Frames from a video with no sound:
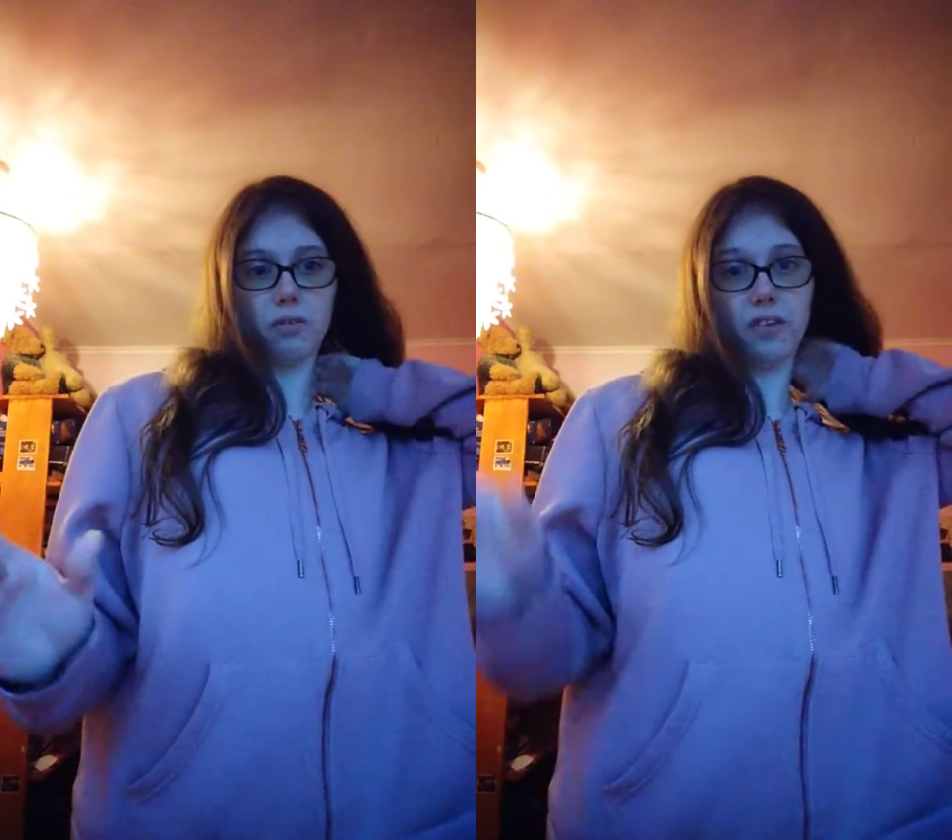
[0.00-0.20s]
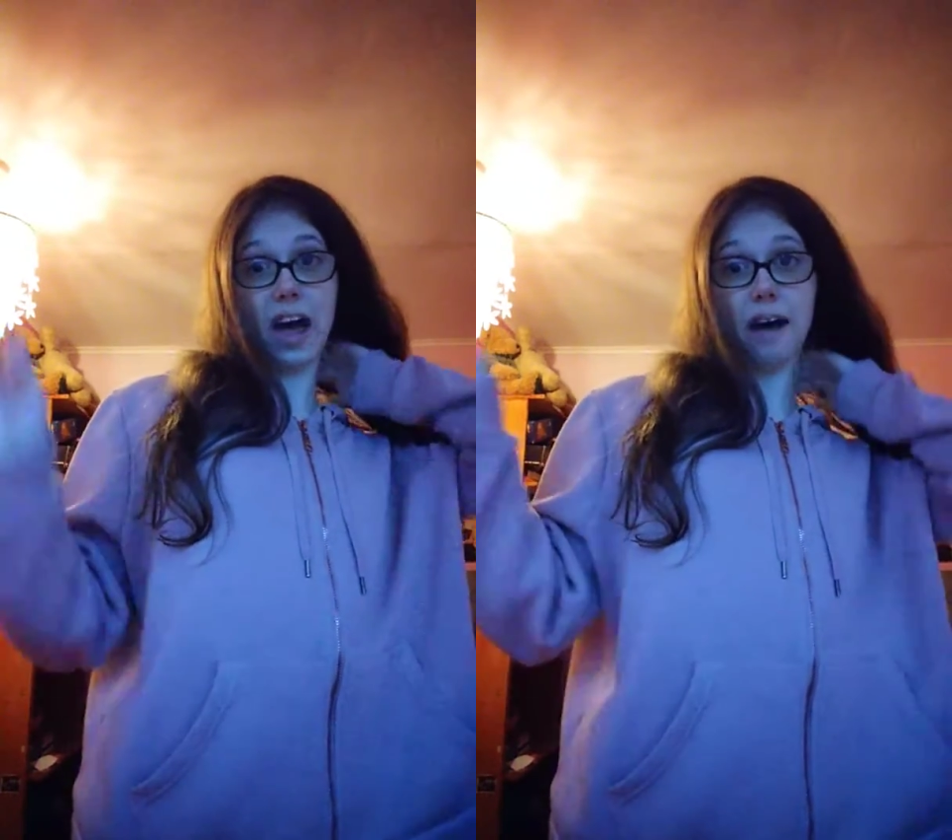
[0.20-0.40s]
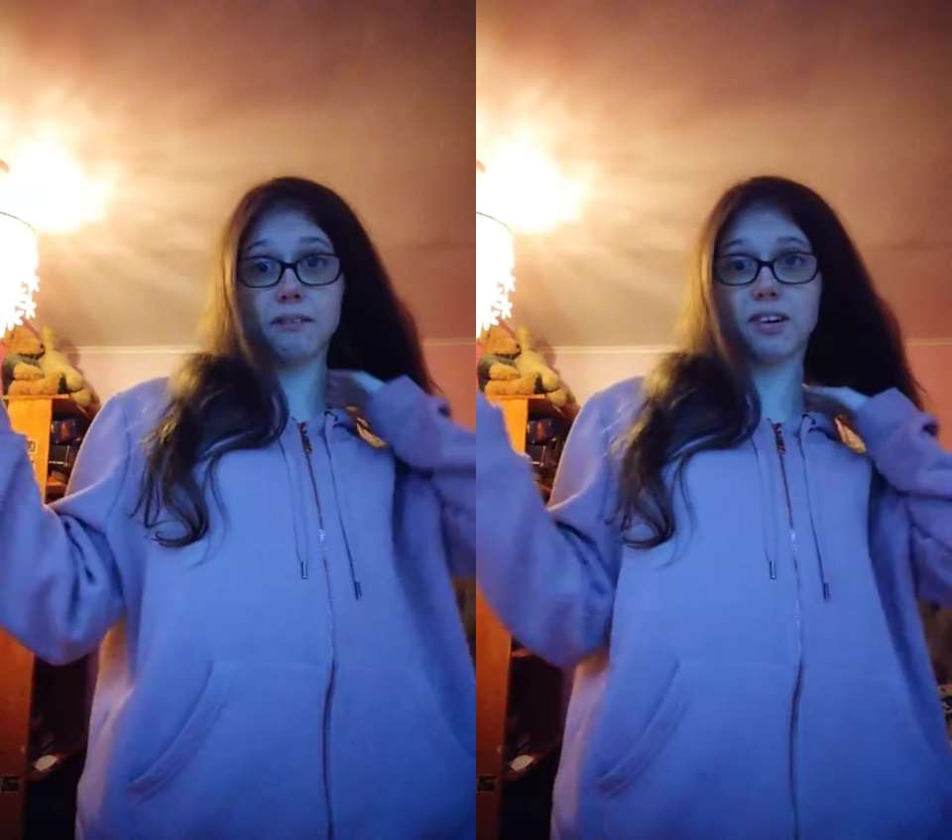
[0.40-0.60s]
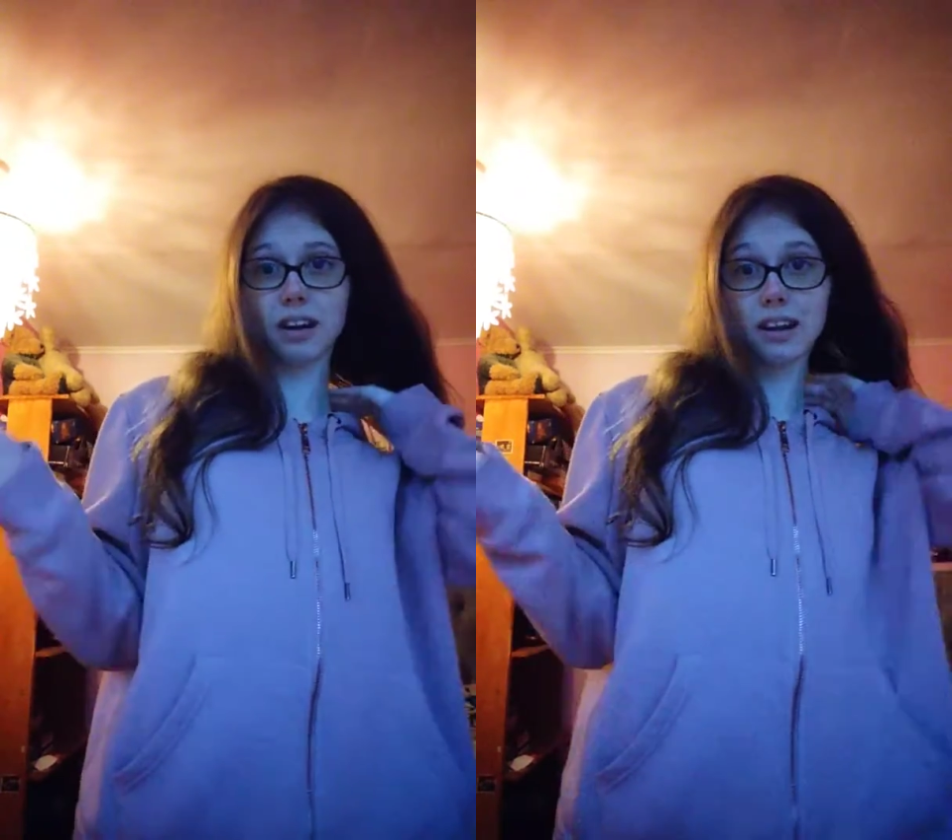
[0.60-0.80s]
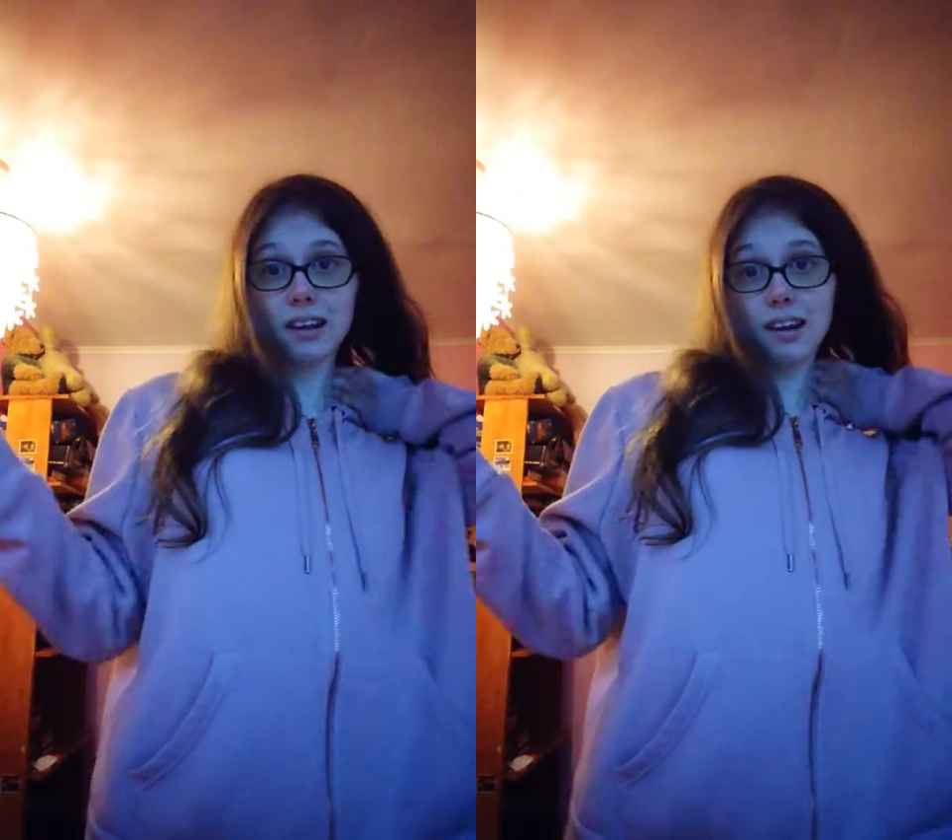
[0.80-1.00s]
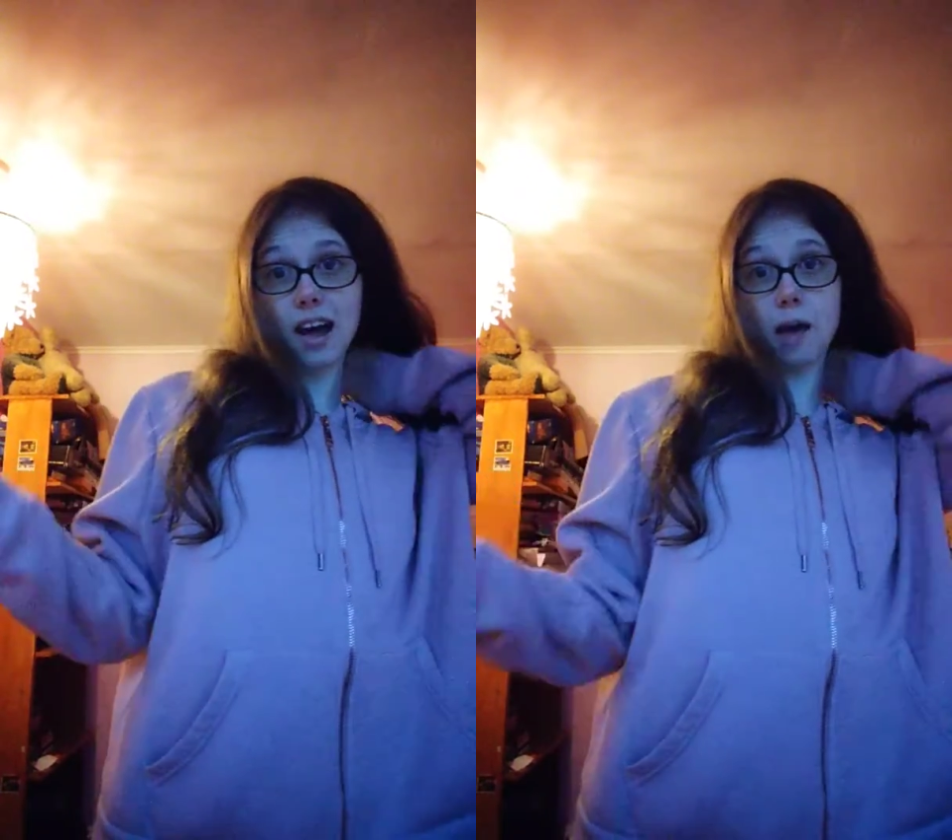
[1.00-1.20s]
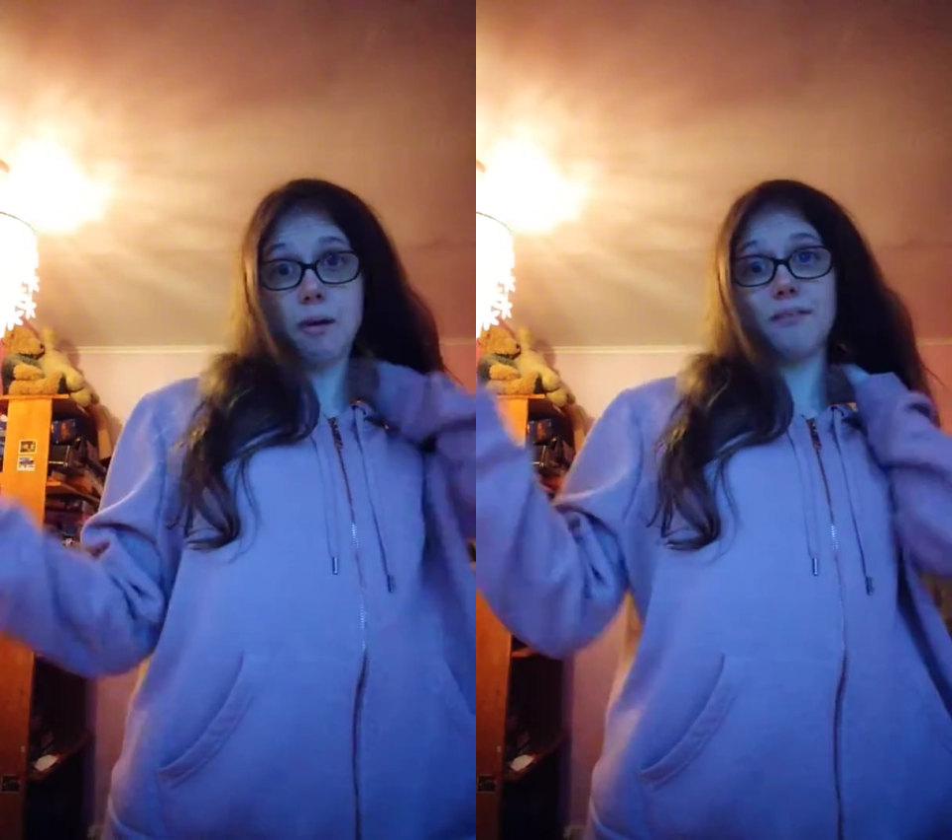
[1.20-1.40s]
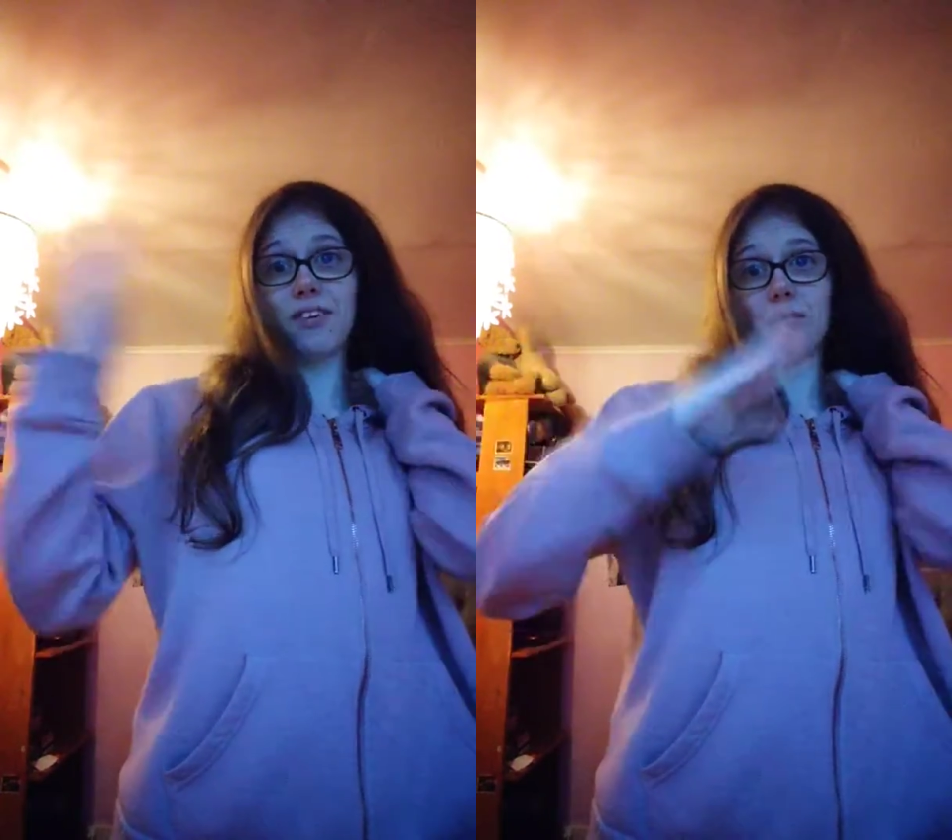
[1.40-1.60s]
they're having. I'm
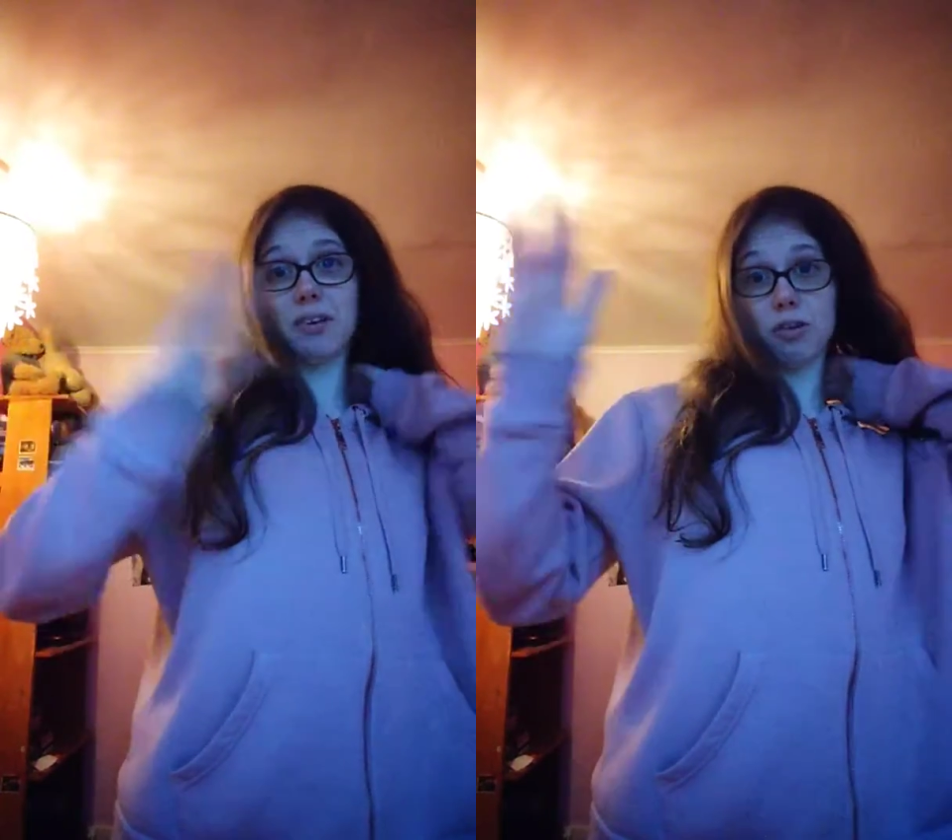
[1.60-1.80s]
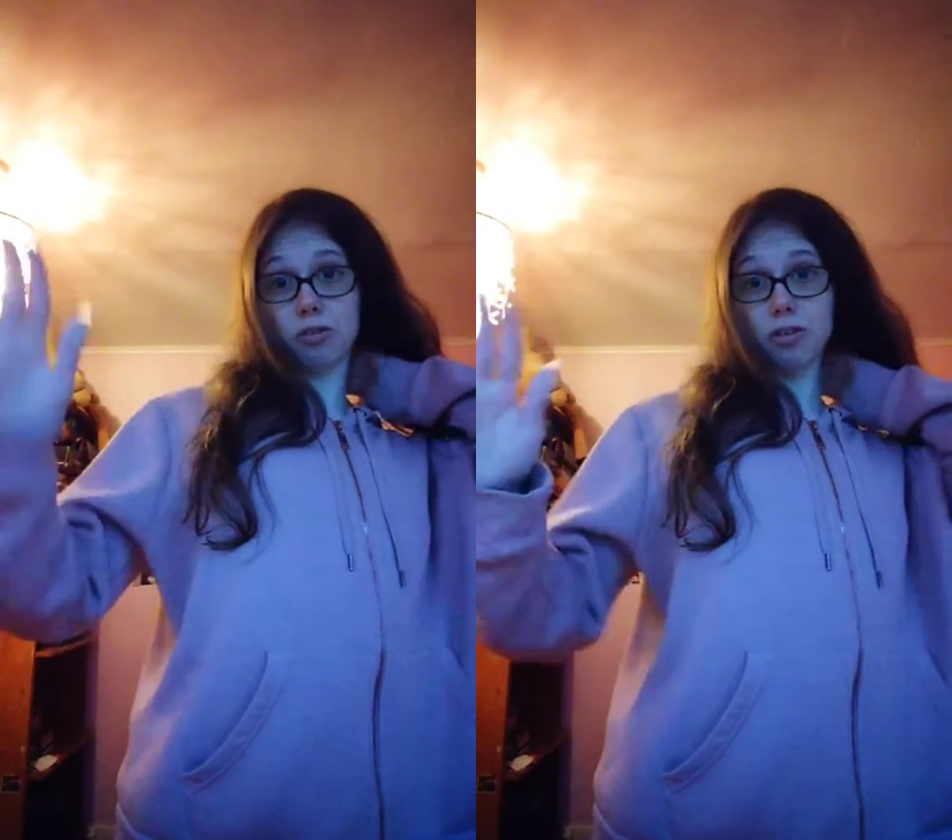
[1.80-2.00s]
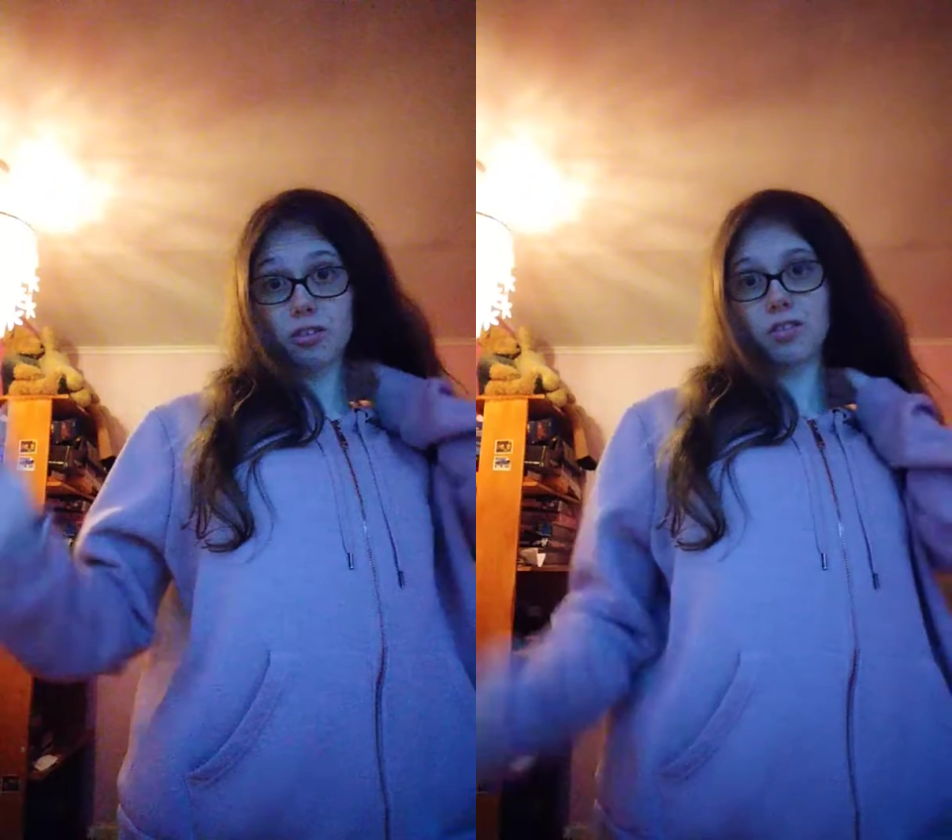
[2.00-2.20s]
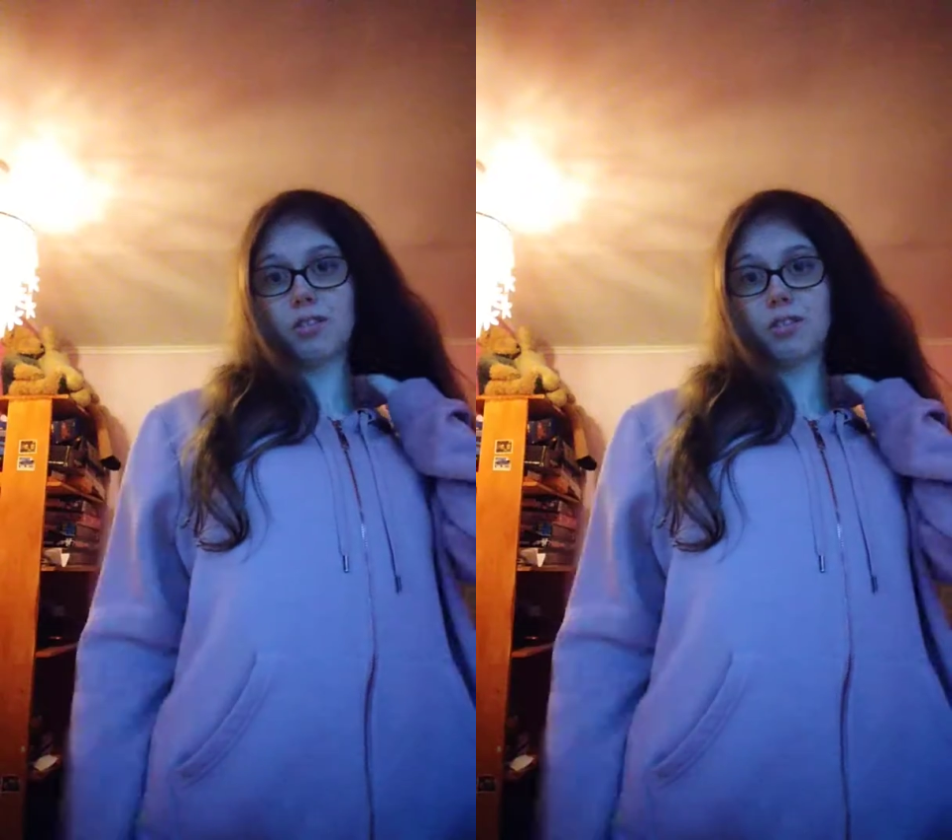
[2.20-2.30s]
having something different.